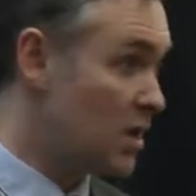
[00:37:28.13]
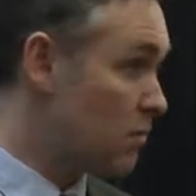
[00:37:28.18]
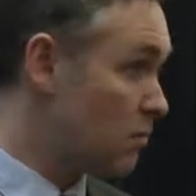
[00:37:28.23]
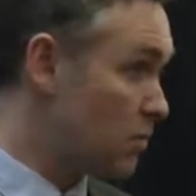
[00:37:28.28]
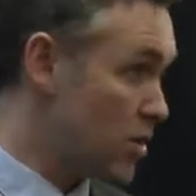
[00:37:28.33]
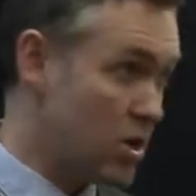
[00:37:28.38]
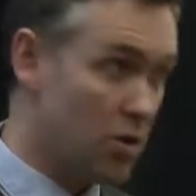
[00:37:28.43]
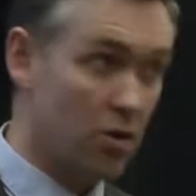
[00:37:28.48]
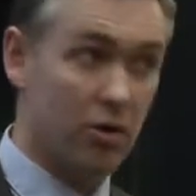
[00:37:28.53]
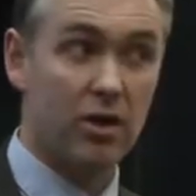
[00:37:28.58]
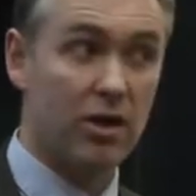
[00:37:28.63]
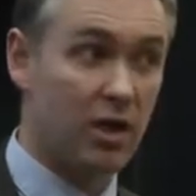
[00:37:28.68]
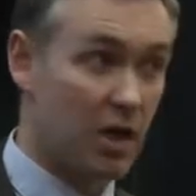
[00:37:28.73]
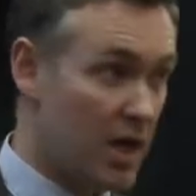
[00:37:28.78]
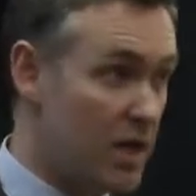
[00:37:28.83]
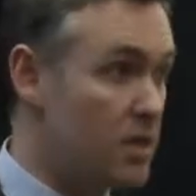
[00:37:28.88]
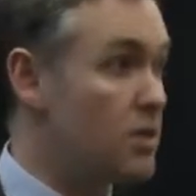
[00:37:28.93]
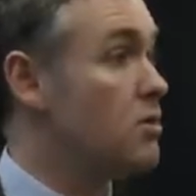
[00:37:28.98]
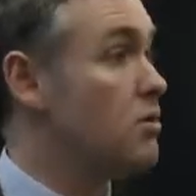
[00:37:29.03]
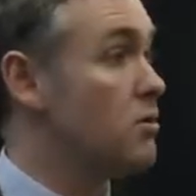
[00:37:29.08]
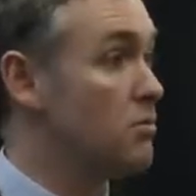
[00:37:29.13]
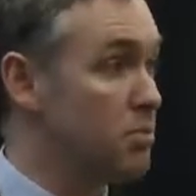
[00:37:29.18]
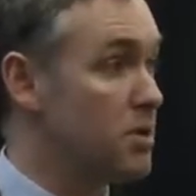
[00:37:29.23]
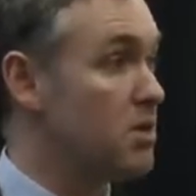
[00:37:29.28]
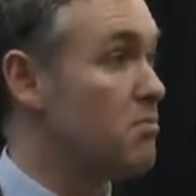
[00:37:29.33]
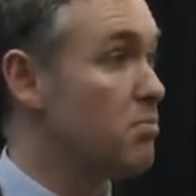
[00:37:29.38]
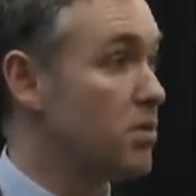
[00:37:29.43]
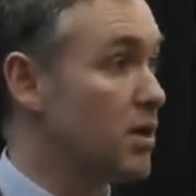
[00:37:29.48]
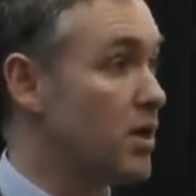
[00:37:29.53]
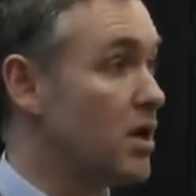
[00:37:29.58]
We're not going to let the
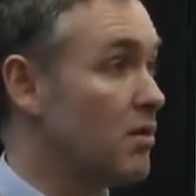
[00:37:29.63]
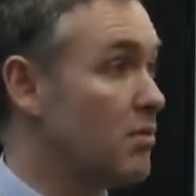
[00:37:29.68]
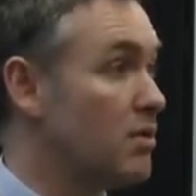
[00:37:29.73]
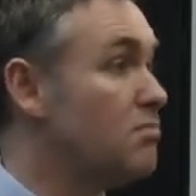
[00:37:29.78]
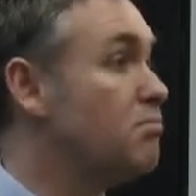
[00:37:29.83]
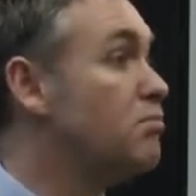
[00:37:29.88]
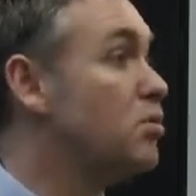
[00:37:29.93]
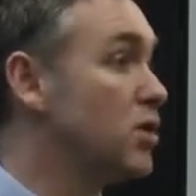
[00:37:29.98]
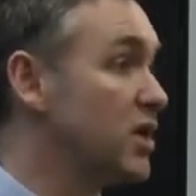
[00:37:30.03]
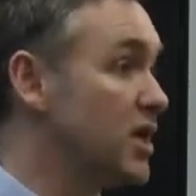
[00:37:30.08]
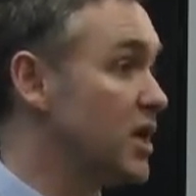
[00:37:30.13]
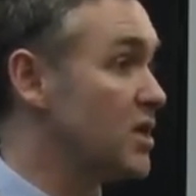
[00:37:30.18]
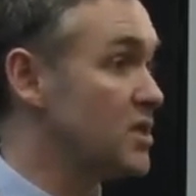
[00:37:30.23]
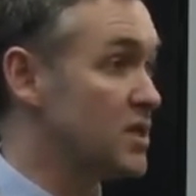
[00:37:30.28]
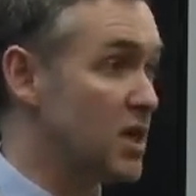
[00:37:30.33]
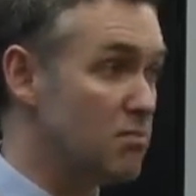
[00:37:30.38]
European Parliament bully us.